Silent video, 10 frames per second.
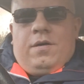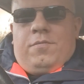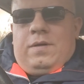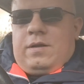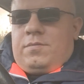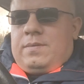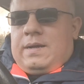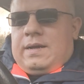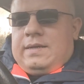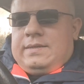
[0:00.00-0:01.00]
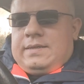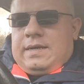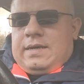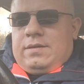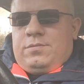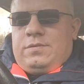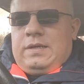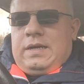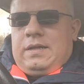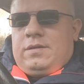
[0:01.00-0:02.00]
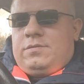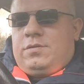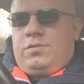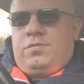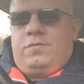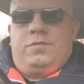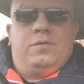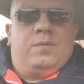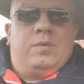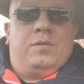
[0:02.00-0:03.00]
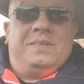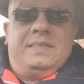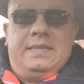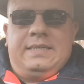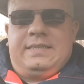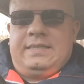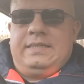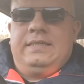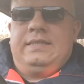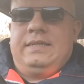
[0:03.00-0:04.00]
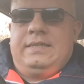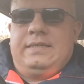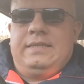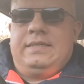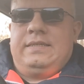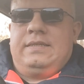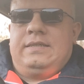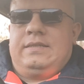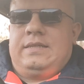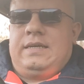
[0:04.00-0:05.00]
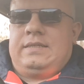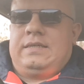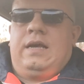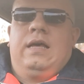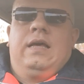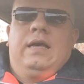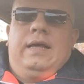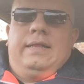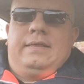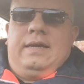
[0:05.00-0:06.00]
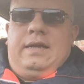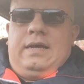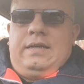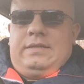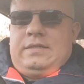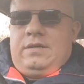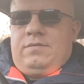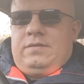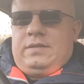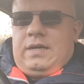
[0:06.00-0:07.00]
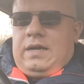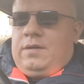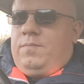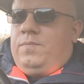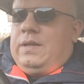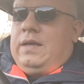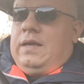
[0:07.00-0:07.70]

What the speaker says: Welcome guys, and today I'd like to talk with you about DST, that's Daylight Saving Time.